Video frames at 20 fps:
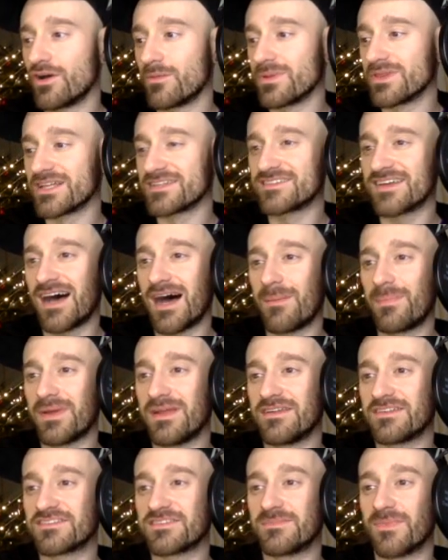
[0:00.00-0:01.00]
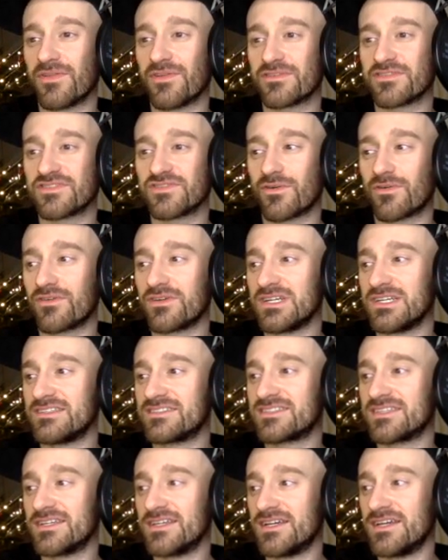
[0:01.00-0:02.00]
But let's hop into some other
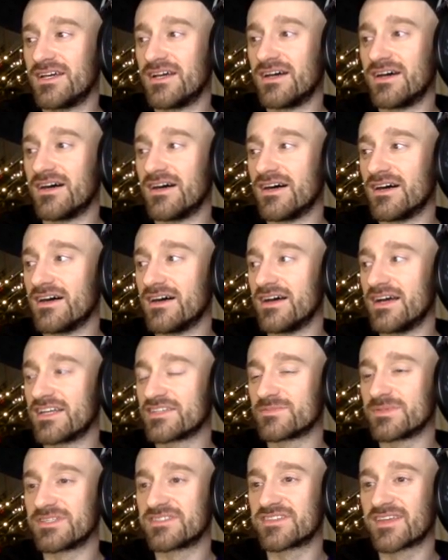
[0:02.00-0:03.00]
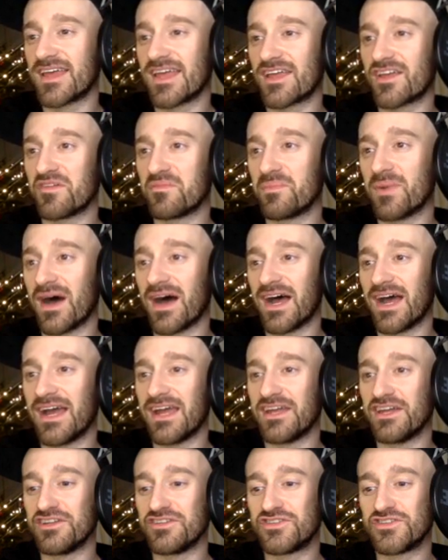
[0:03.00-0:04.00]
stories as we say
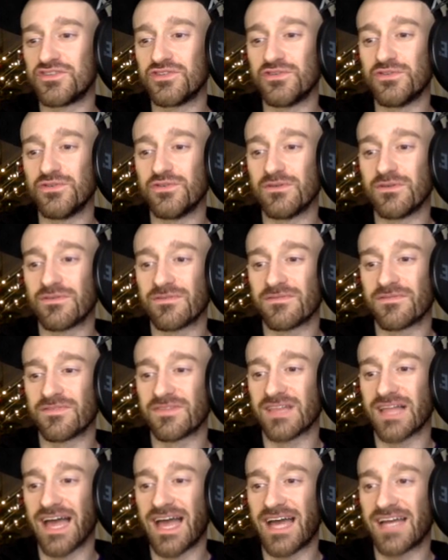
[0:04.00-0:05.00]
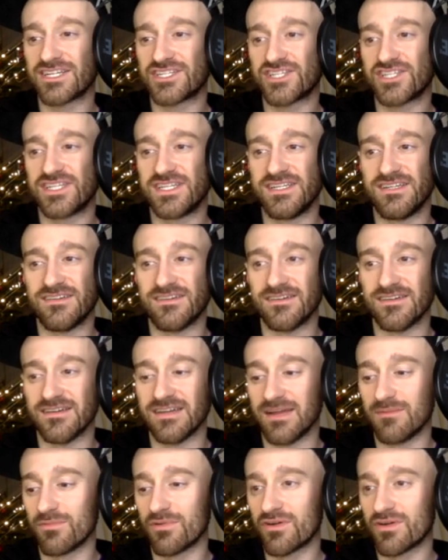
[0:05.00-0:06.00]
goodbye to Flash here,
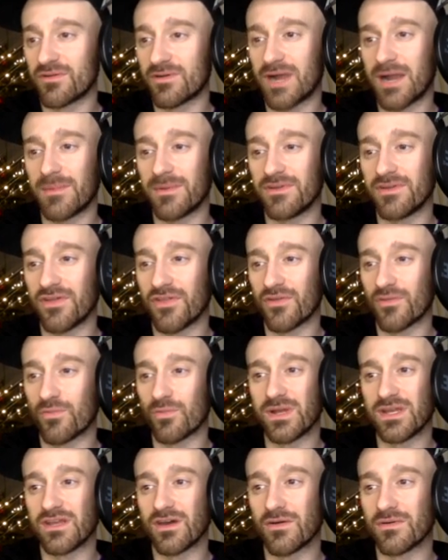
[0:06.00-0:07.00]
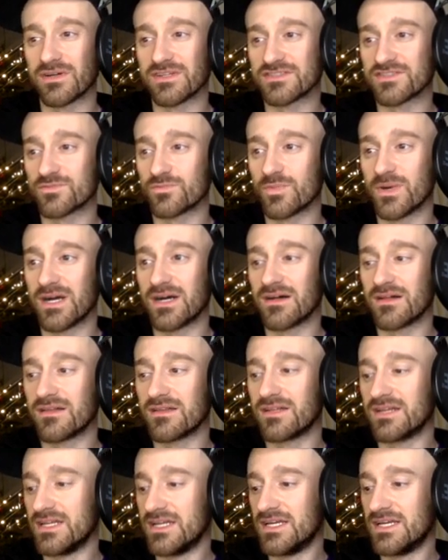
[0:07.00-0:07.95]
and we'll grab another window as well.